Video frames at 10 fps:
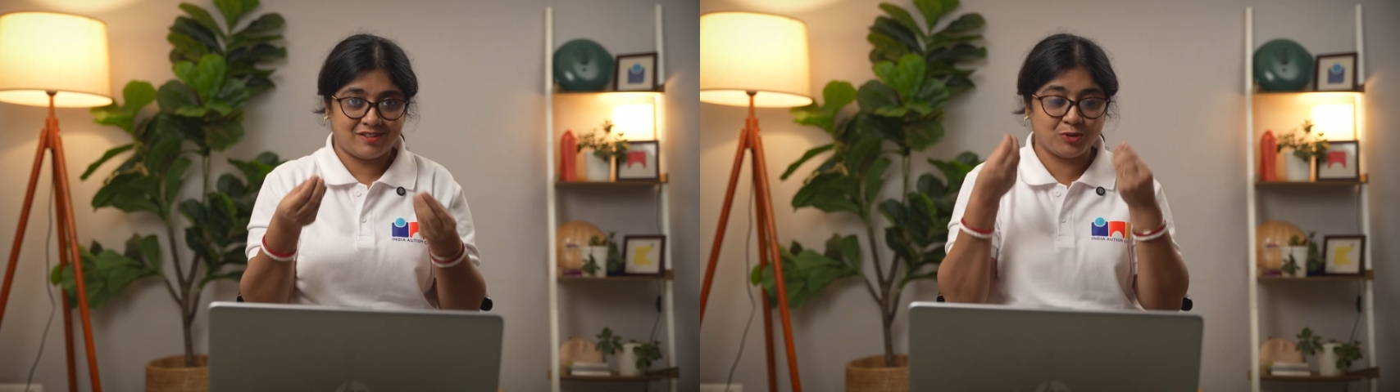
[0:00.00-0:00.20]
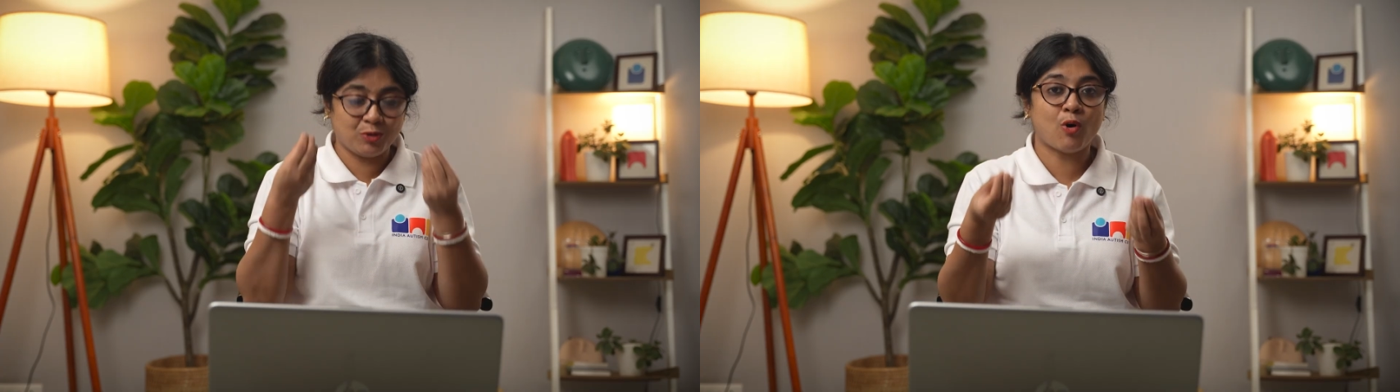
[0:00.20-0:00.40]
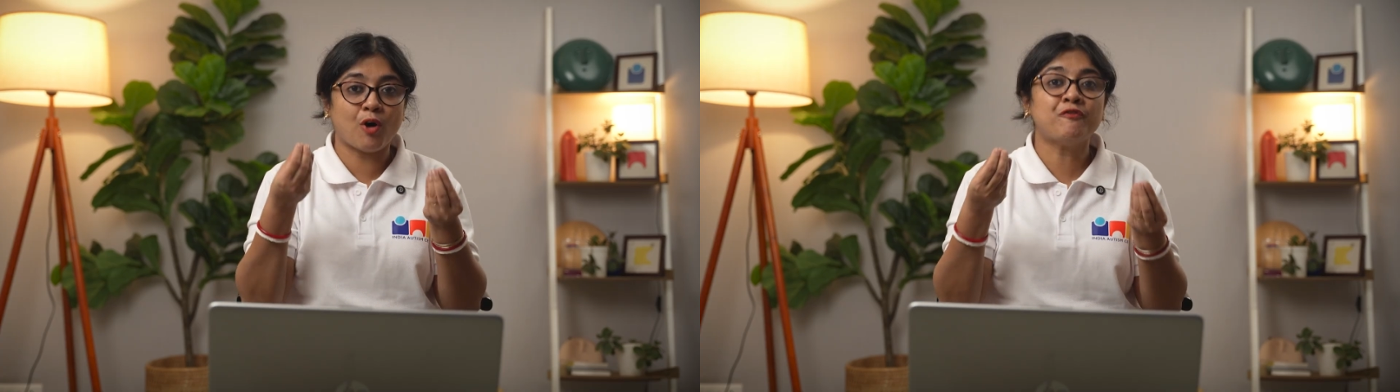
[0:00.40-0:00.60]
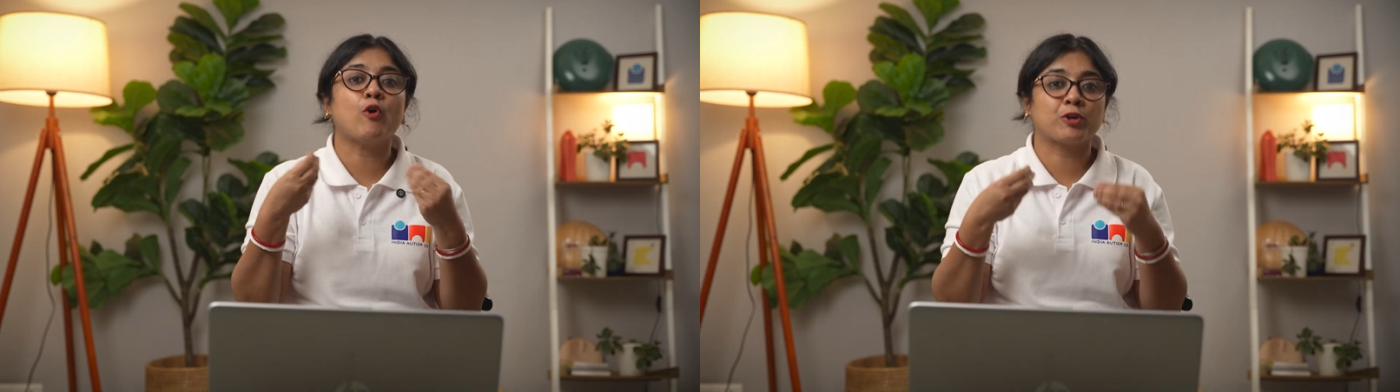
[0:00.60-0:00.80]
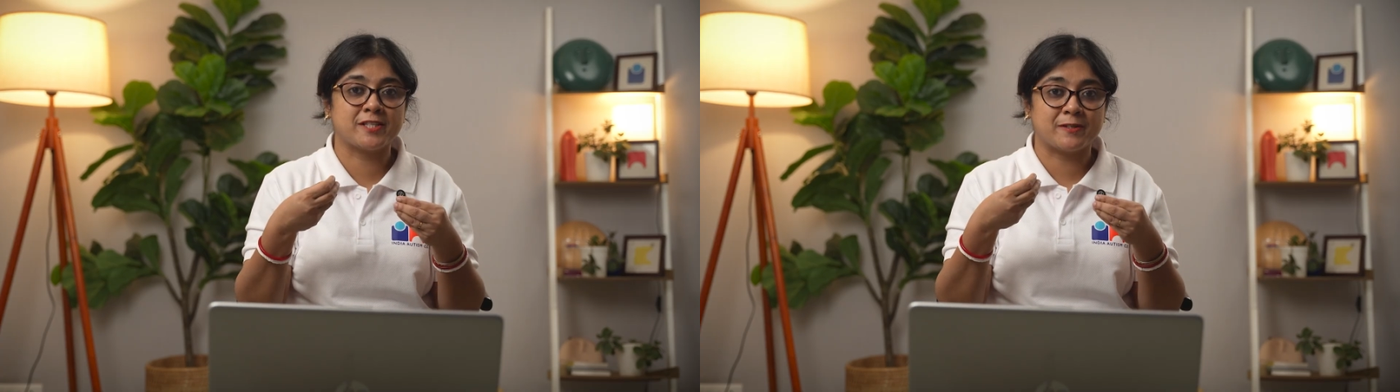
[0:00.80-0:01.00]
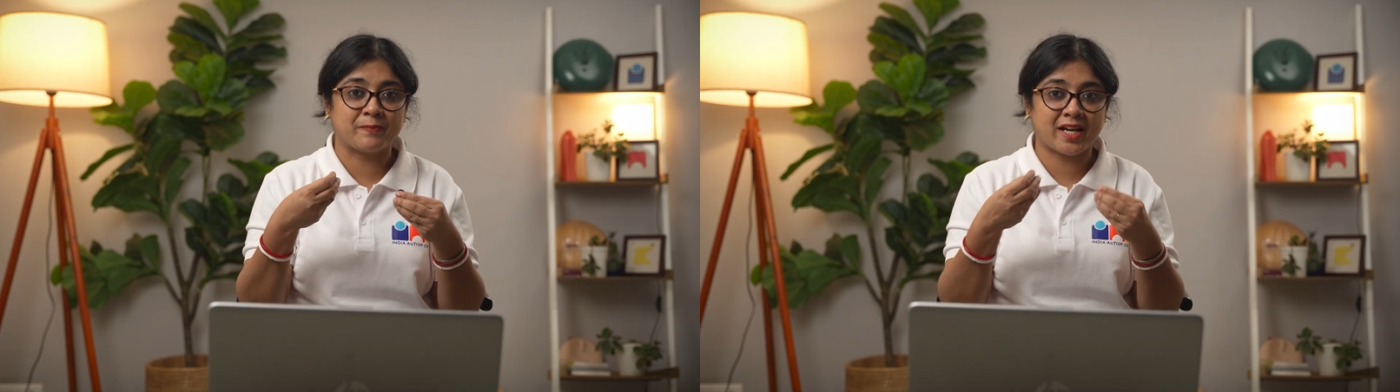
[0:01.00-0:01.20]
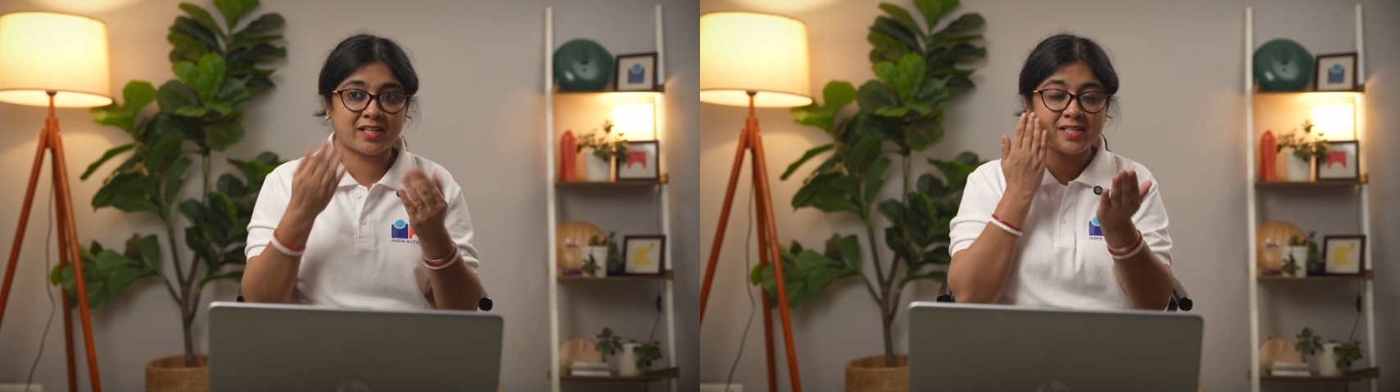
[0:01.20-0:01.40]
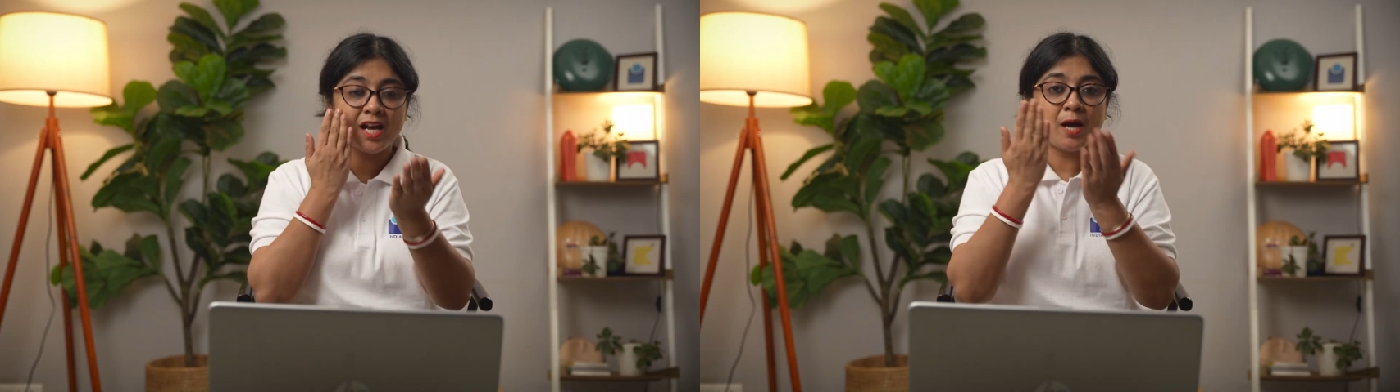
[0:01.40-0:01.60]
of autism, that
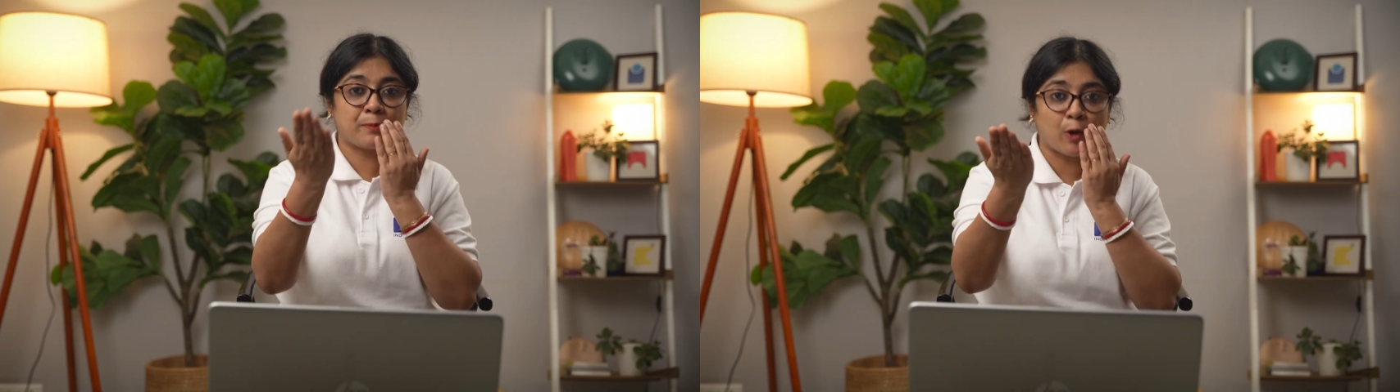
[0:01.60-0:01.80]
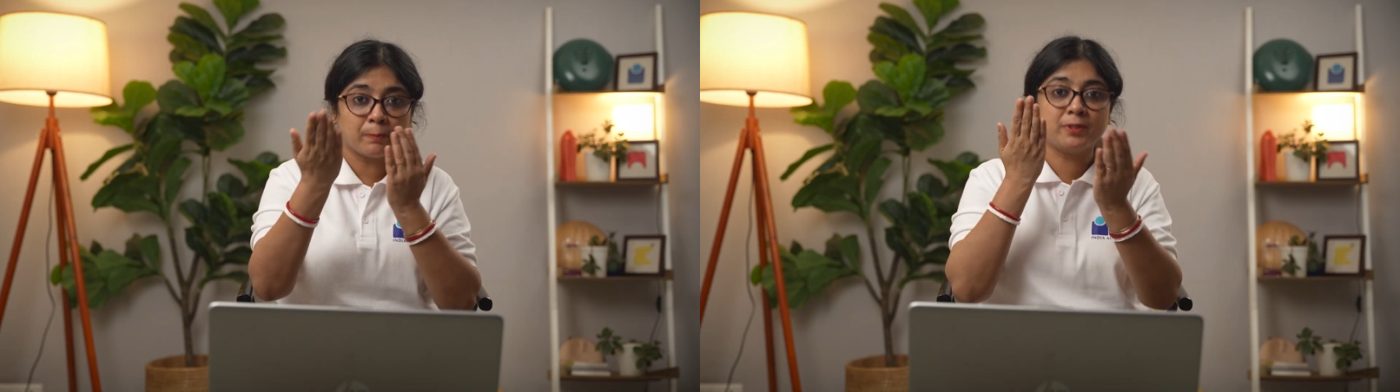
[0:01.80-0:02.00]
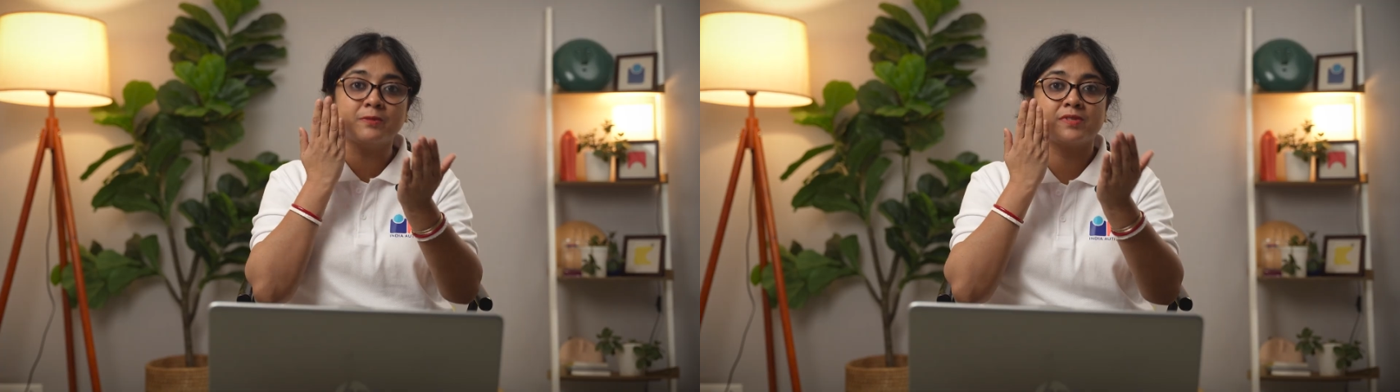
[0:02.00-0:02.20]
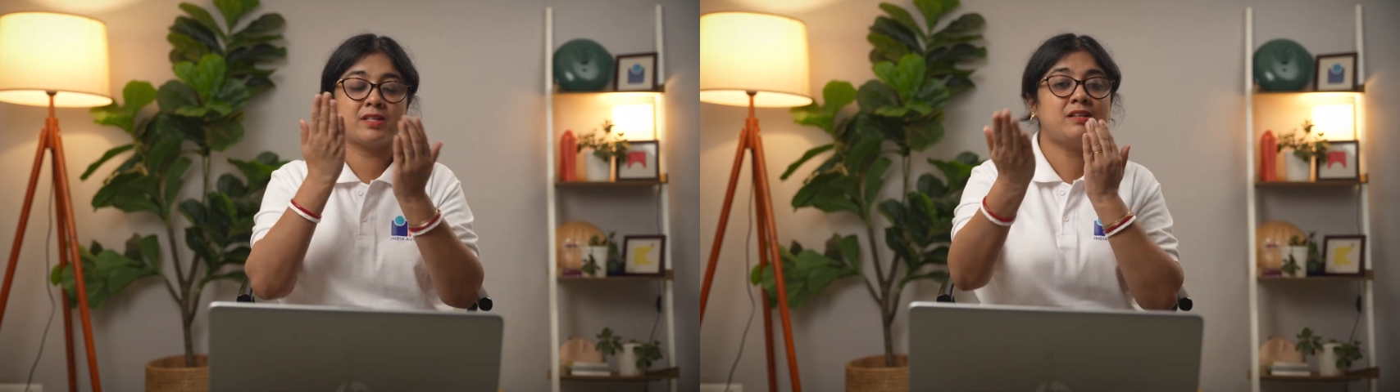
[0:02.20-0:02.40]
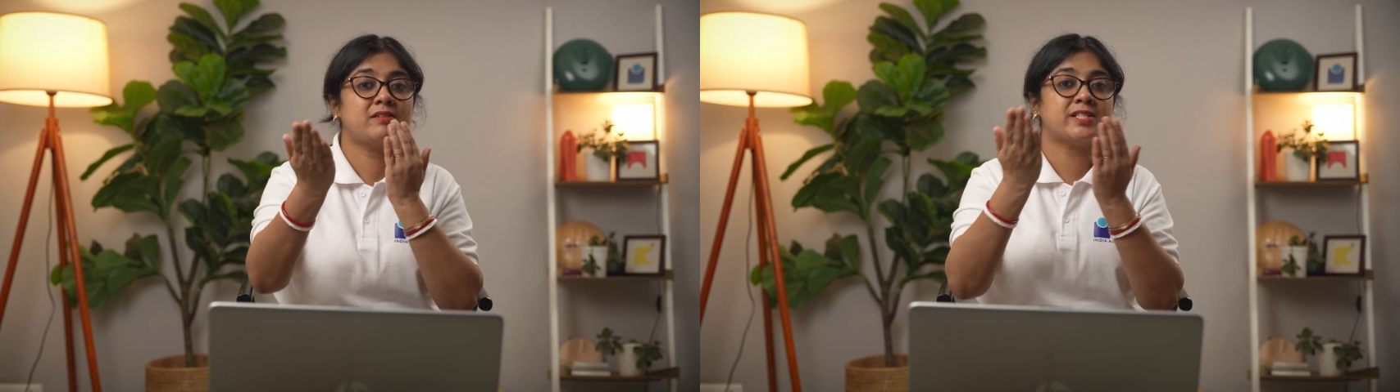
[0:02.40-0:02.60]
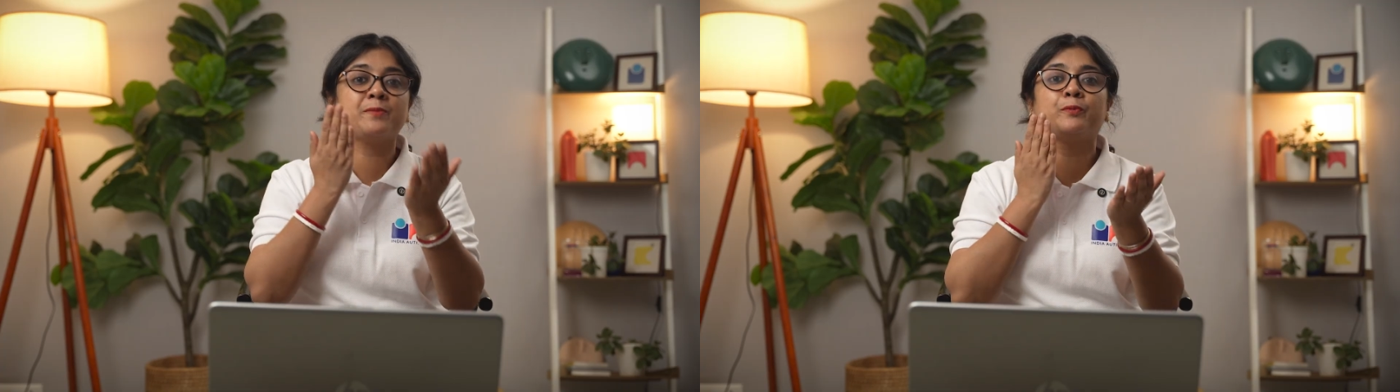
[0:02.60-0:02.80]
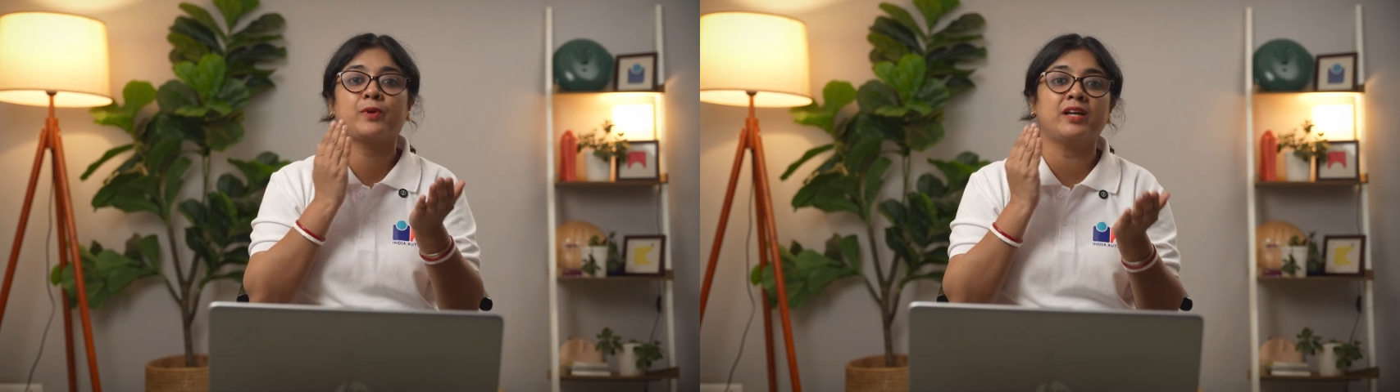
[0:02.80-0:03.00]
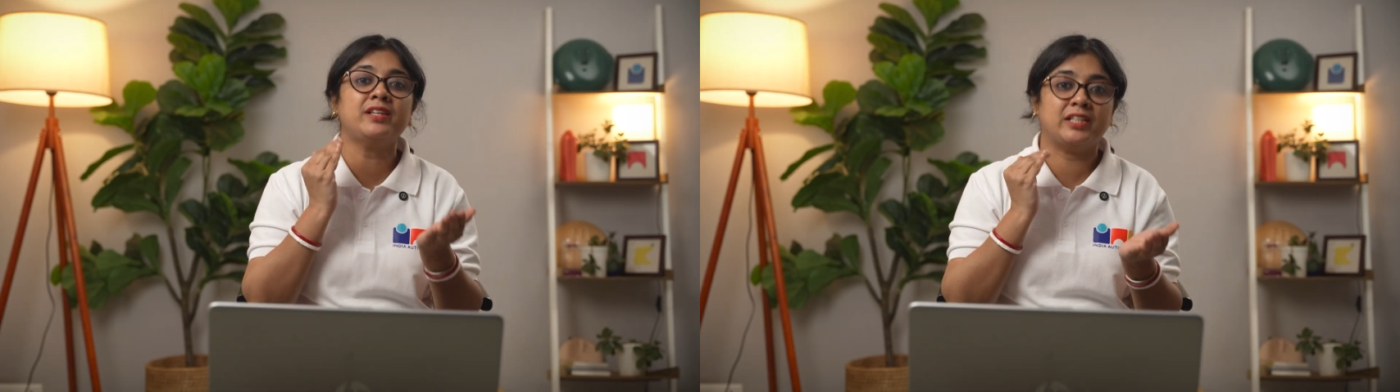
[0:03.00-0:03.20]
is problems in reciprocal